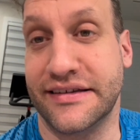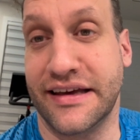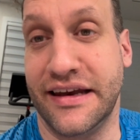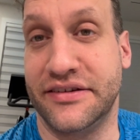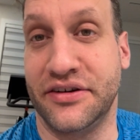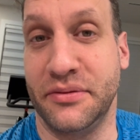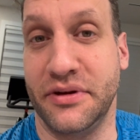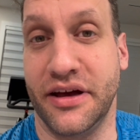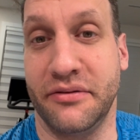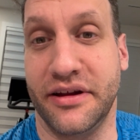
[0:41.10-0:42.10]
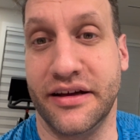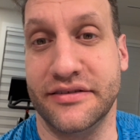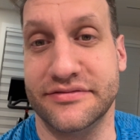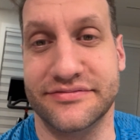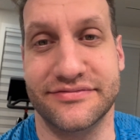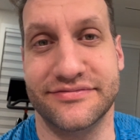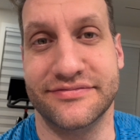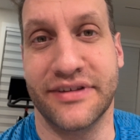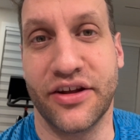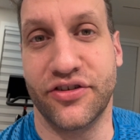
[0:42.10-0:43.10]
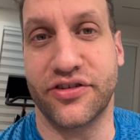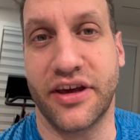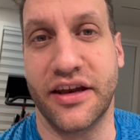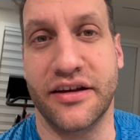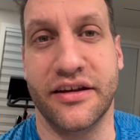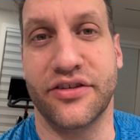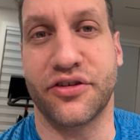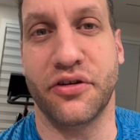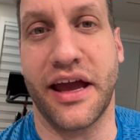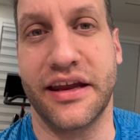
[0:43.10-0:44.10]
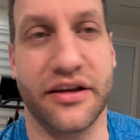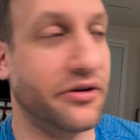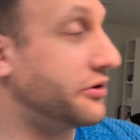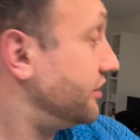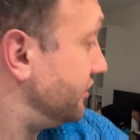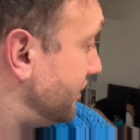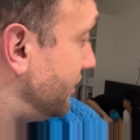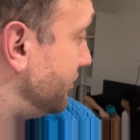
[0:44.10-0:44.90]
kind of turning me on right now. Just kidding. It's granny underwear. I don't know